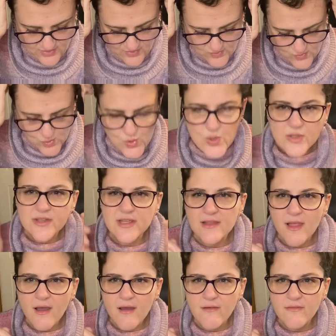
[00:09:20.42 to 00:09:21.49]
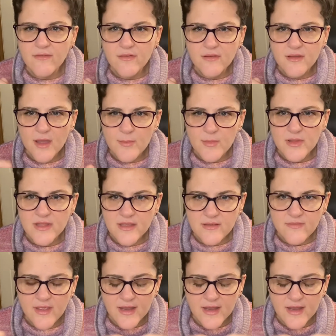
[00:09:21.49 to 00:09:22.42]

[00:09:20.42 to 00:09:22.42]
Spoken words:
Quilty Love, I believe.